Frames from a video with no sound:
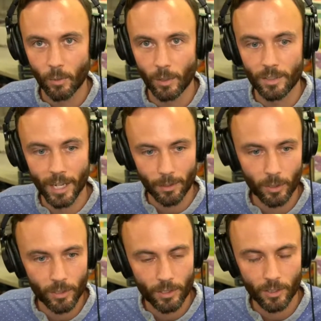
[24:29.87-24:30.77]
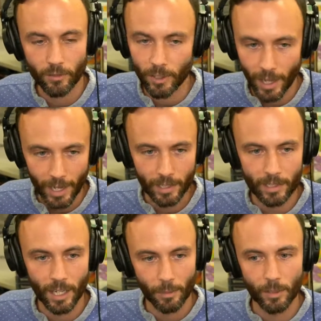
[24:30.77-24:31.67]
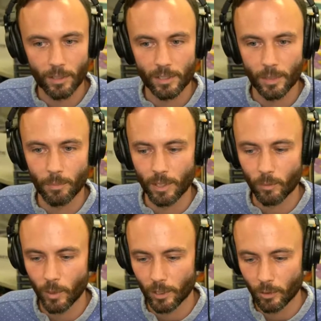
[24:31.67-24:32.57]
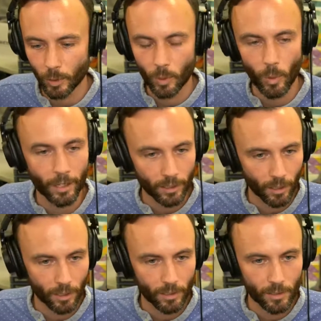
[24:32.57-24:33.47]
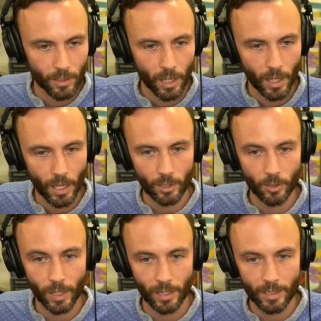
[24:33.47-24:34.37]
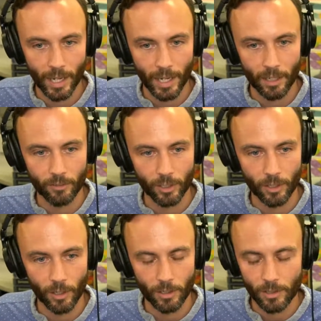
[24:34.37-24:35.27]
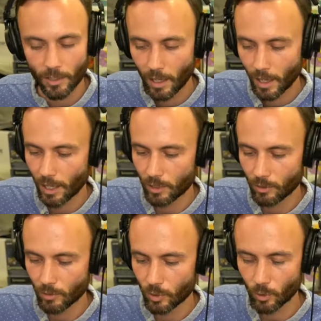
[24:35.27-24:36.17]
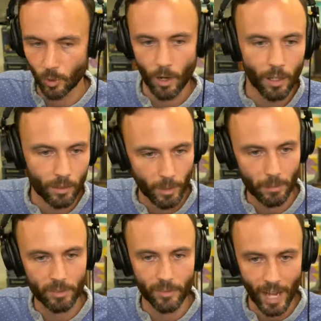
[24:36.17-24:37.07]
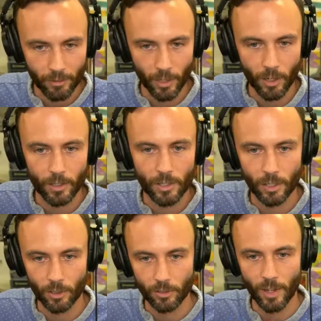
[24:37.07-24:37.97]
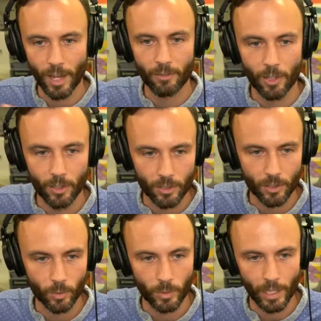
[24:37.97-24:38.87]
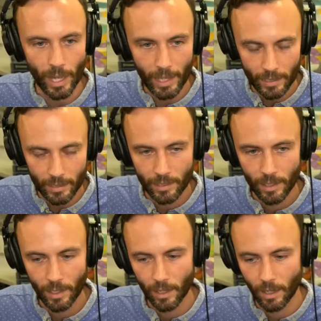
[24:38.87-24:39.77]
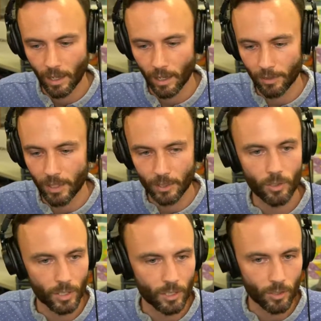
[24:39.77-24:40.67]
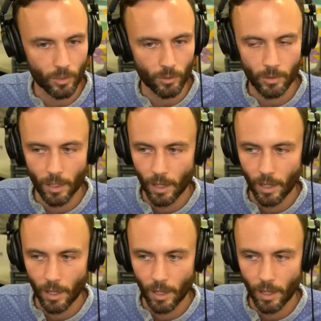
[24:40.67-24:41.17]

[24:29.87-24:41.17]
with deck builders, or if you're not, a deck builder is something where you acquire cards and you create a deck out of your cards, and you draw maybe 5 cards, and those 5 cards create things you can do.